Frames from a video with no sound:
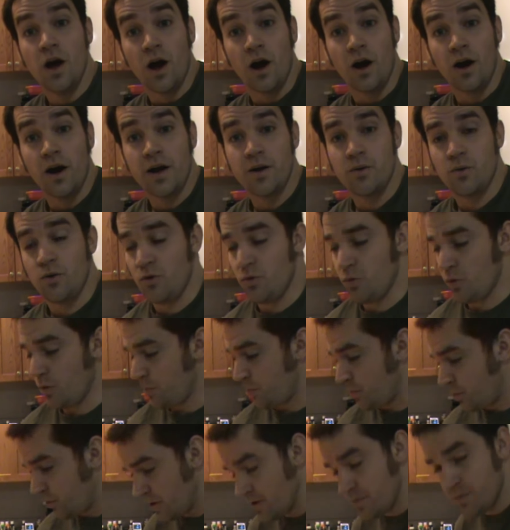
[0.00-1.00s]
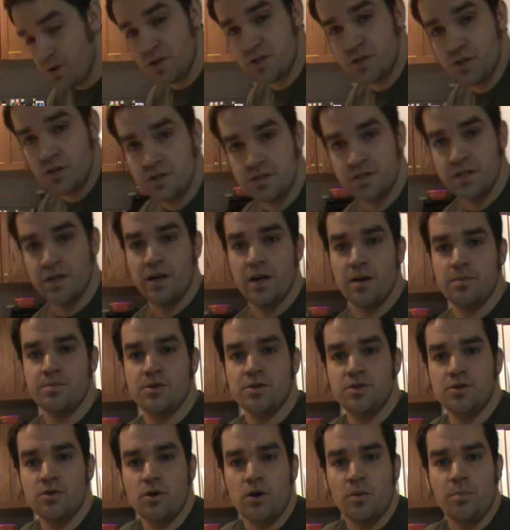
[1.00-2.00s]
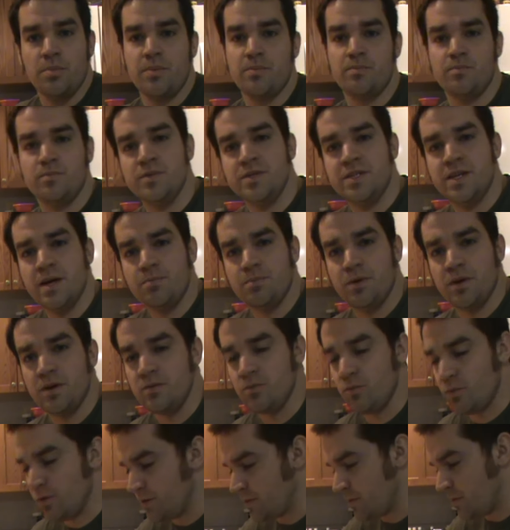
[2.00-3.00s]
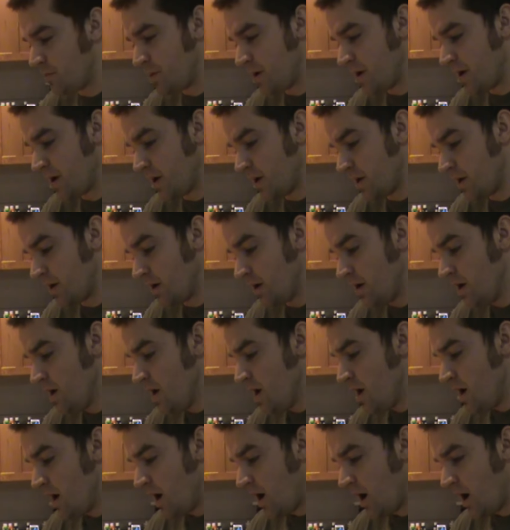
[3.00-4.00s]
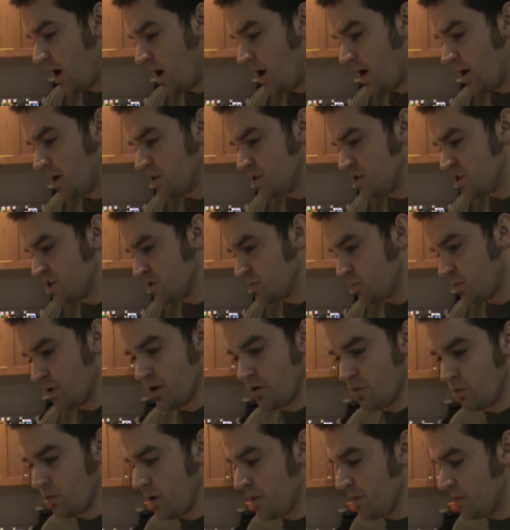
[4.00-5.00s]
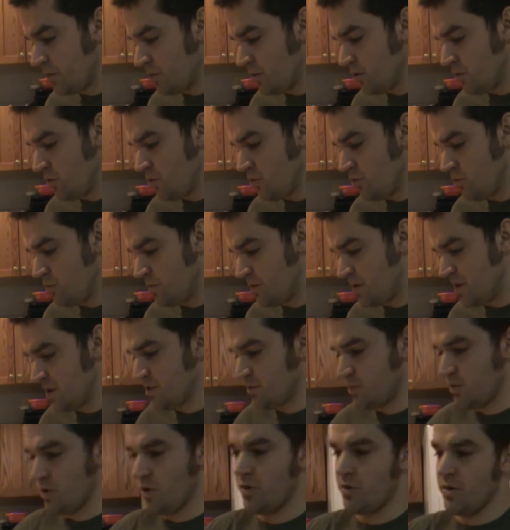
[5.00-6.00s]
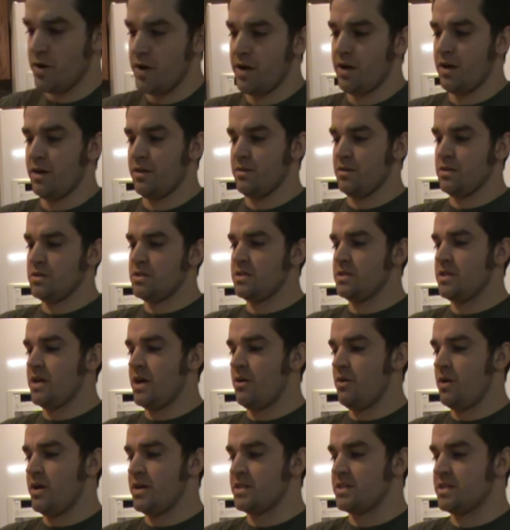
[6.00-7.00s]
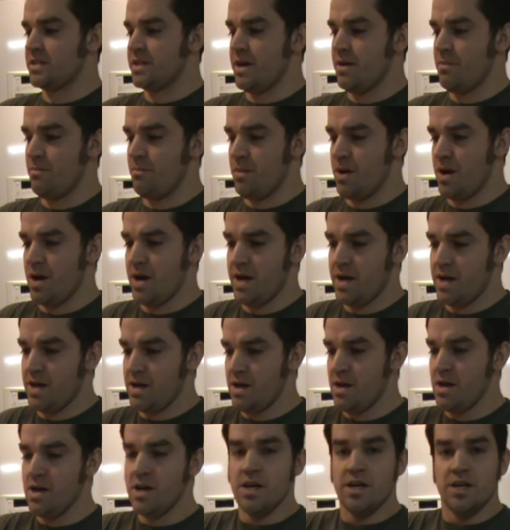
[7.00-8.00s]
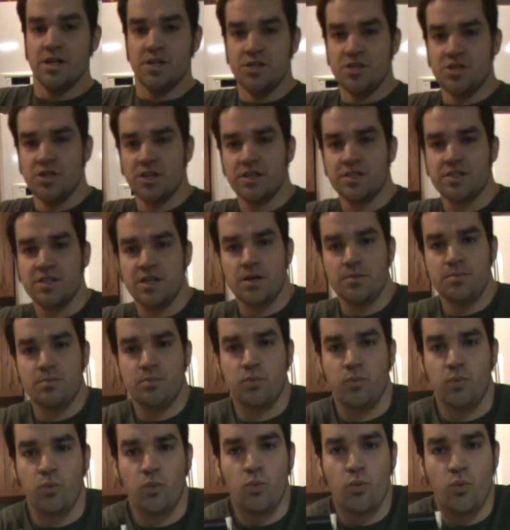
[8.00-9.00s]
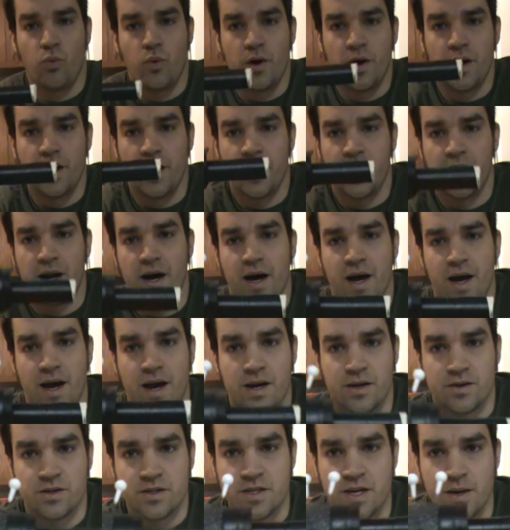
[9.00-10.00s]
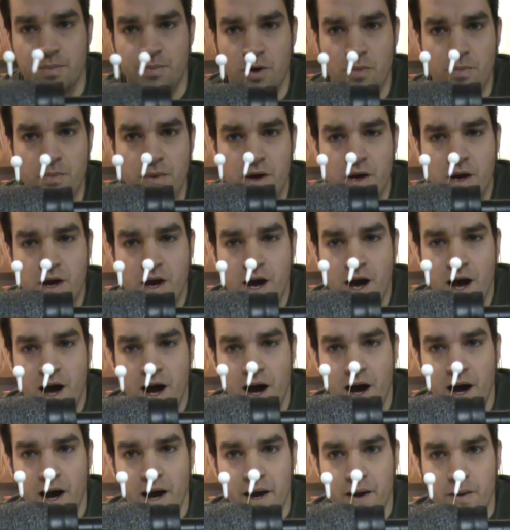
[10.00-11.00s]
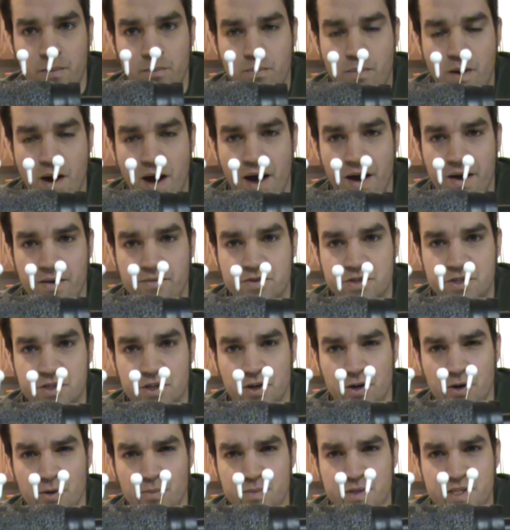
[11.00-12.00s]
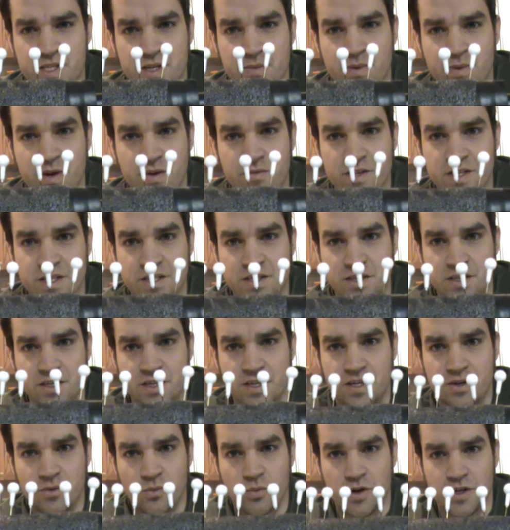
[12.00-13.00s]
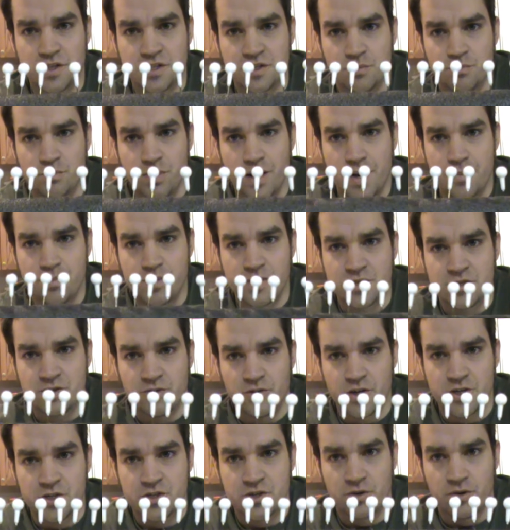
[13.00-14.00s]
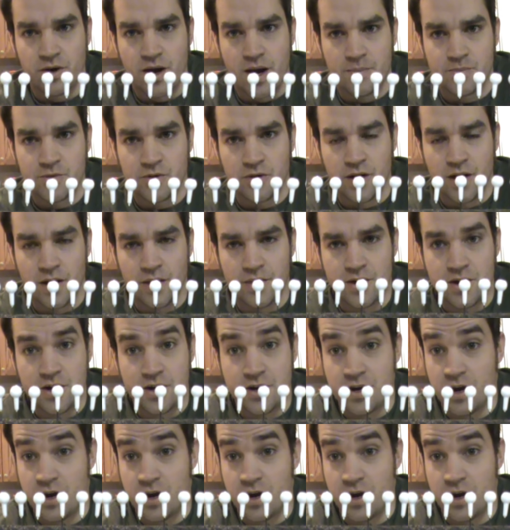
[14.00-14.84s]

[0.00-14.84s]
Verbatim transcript: All right, well, we're pretty much all set up to do our dipping with the paint here. Uh, just wanted to run through this real quick. This is how I set my jigs up when I dip them. I have some CPVC with some pipe insulation wrapped around there.